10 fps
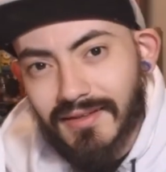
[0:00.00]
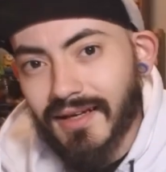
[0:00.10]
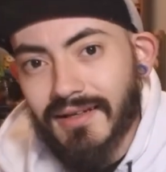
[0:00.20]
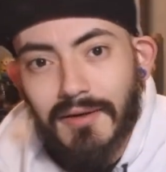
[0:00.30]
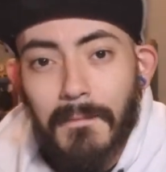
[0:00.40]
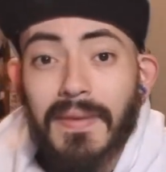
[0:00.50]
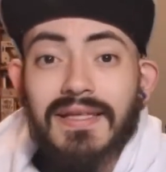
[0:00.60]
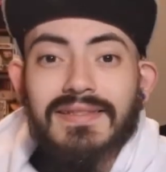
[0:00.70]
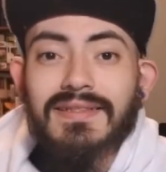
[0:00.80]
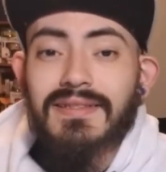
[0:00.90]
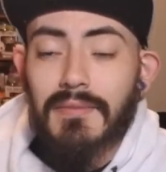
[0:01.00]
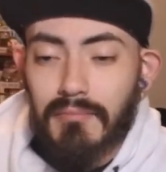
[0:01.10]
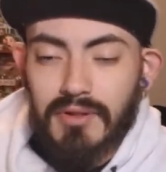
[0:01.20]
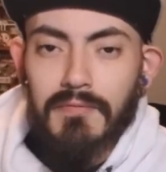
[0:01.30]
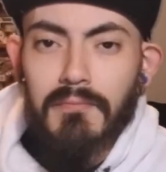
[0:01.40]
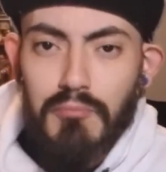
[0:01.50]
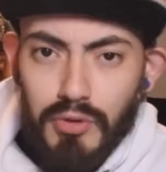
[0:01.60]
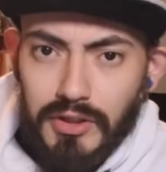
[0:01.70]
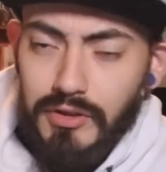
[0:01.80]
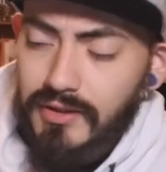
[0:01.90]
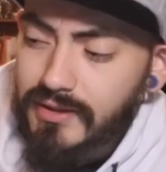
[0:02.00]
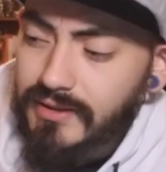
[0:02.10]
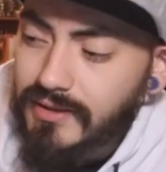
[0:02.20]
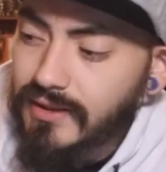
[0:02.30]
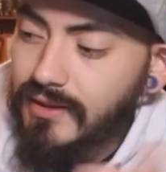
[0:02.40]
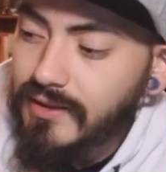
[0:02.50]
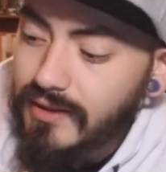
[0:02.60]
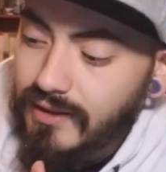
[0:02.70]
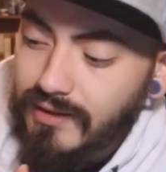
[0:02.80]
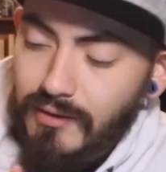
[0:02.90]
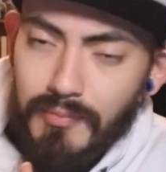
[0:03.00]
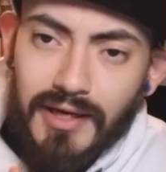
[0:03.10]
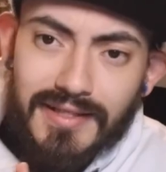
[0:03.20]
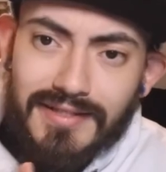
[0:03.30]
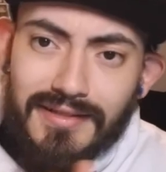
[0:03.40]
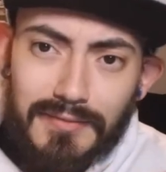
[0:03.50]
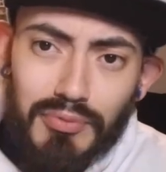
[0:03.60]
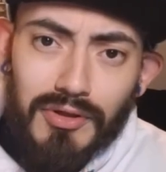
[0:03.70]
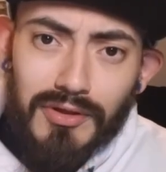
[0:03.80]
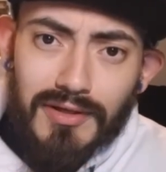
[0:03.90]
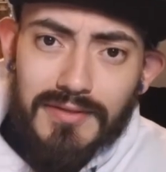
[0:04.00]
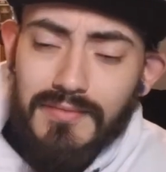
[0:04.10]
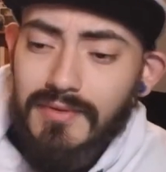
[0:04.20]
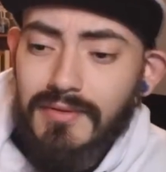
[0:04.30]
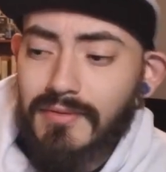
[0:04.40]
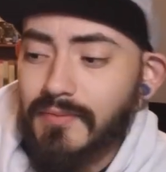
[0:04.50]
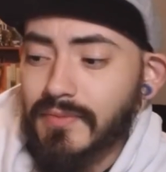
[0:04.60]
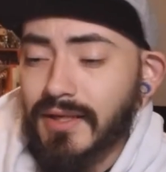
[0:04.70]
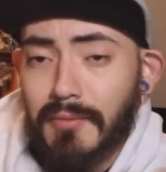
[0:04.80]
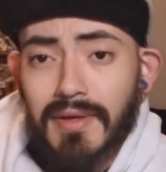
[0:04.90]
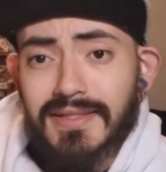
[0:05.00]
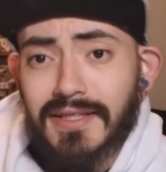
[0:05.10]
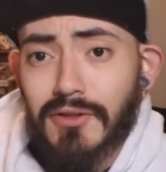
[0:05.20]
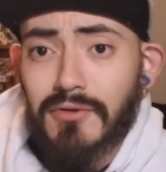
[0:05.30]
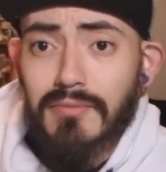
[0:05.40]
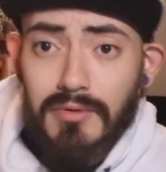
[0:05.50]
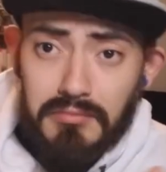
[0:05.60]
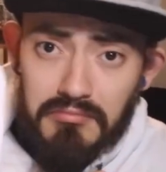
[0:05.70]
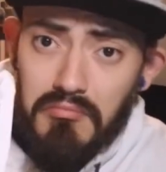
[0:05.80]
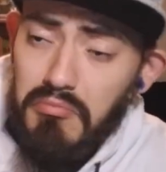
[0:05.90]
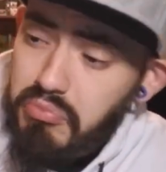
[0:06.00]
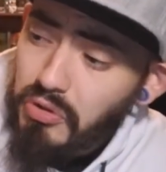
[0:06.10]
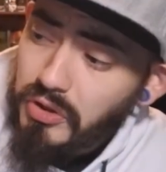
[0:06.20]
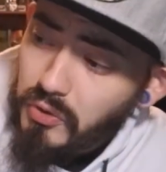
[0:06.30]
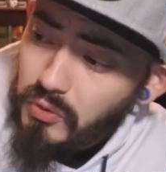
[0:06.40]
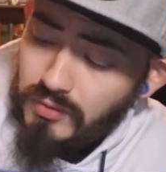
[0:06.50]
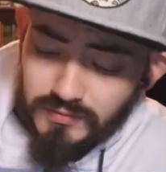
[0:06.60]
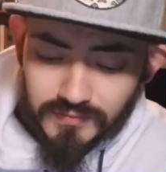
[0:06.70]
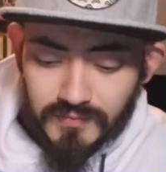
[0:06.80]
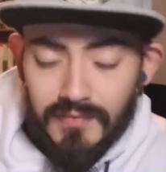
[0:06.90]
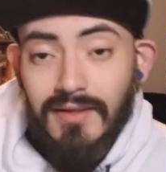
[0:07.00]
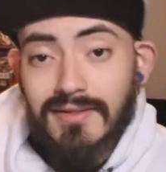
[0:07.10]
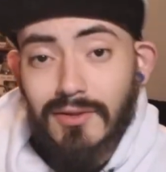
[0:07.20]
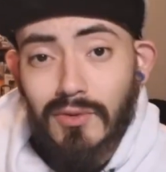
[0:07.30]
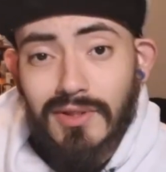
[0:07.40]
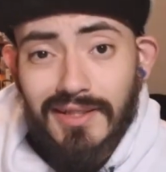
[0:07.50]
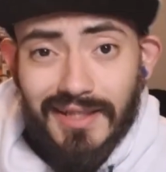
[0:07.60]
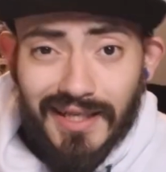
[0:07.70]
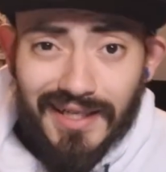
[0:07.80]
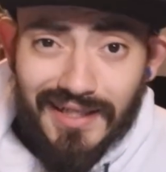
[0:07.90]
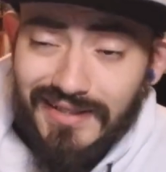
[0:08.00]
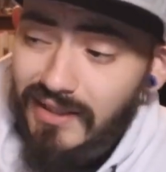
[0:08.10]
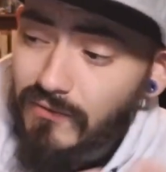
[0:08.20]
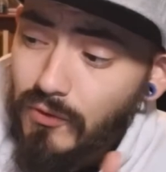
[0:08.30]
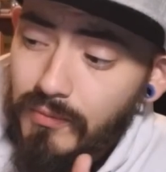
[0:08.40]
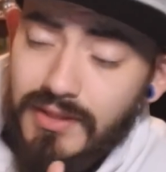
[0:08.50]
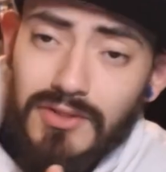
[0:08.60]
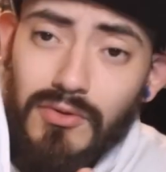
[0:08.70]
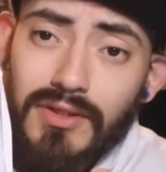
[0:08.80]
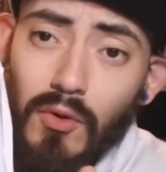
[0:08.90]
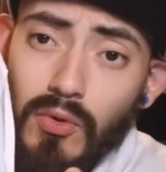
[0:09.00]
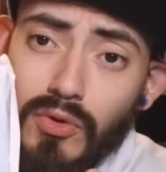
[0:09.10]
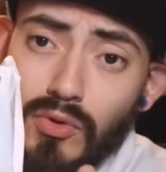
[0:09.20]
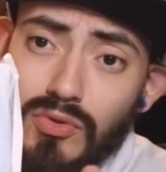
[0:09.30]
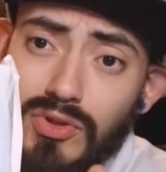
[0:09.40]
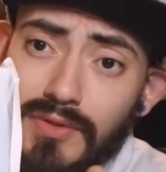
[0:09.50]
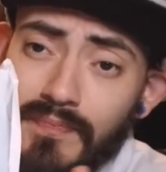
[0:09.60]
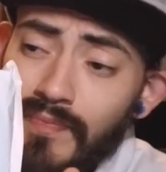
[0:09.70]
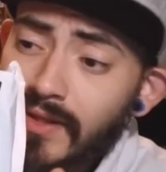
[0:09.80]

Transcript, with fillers: Not amazing, but pretty good. And the packaging is pretty awesome. Not amazing either, but pretty cool. So, uh, 8 out of 10 for Mystery Oreos.